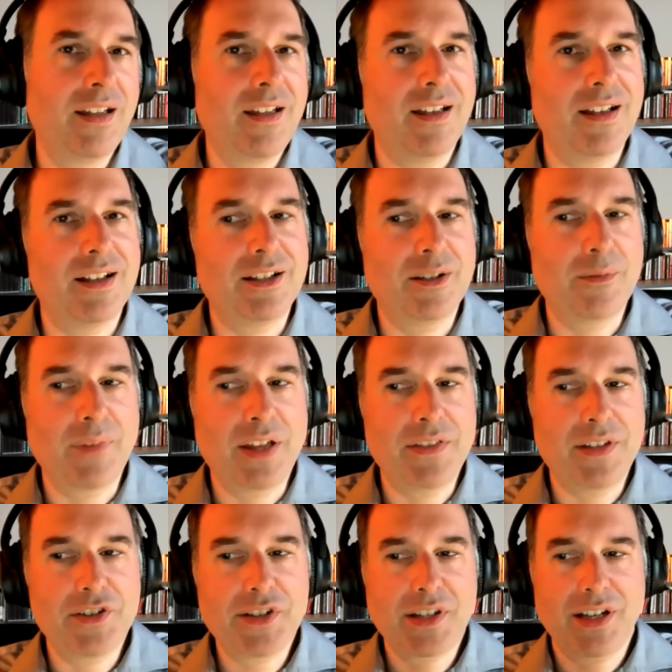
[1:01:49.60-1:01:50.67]
and
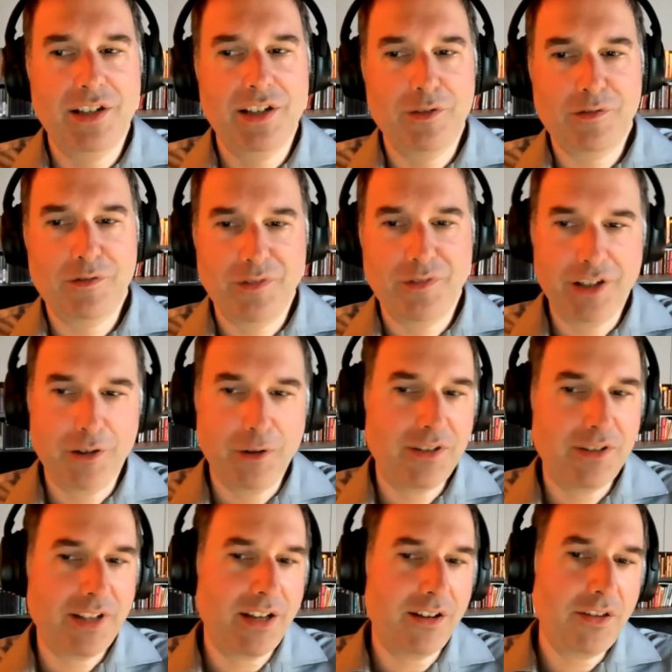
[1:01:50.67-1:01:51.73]
there's a kind of, you know,
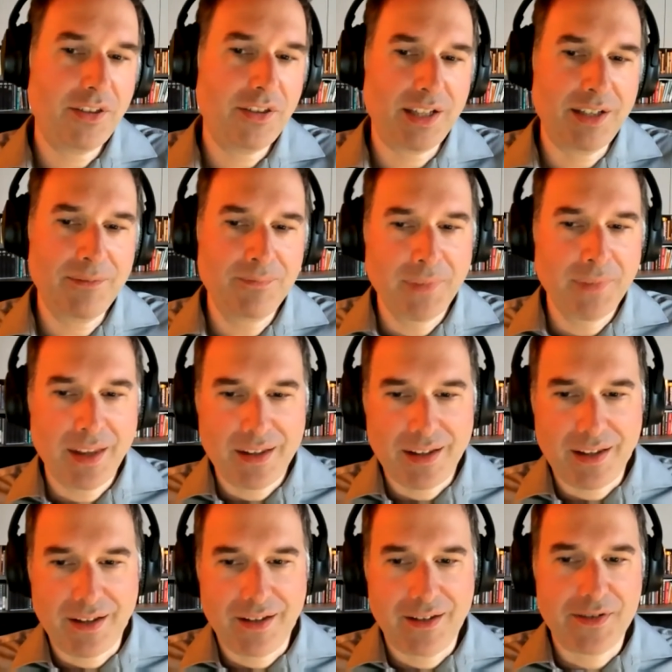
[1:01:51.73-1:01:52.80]
unhealthy,
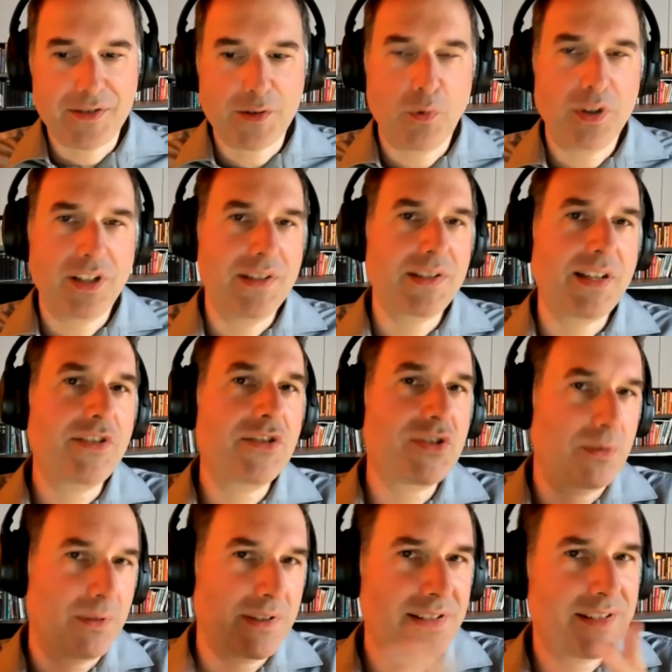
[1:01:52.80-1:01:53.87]
somewhat
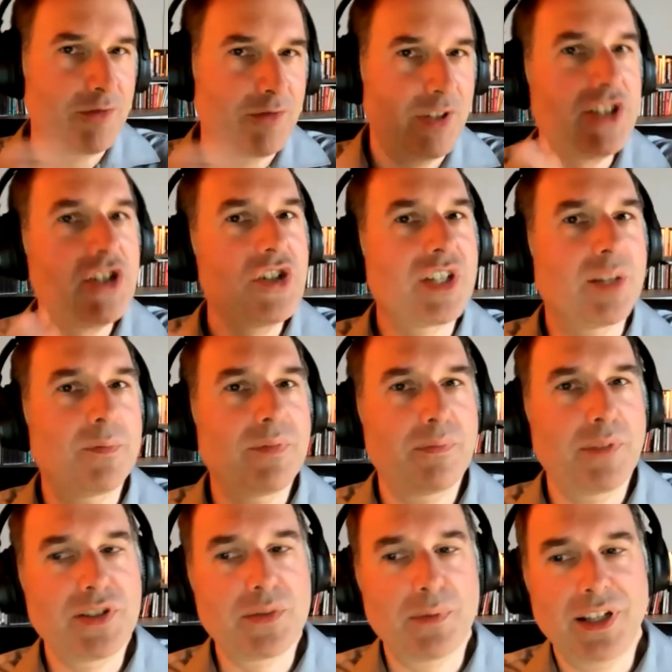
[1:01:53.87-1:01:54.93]
incestuous relationship
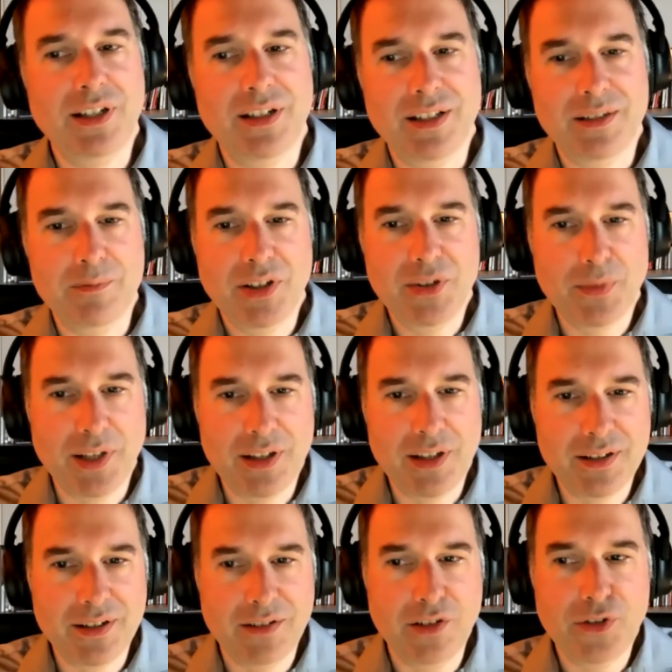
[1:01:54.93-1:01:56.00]
between
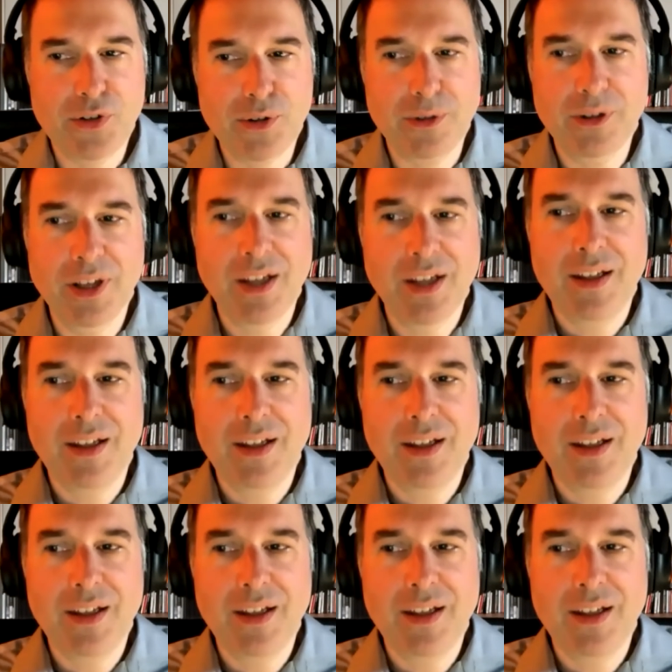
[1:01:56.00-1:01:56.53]
the two.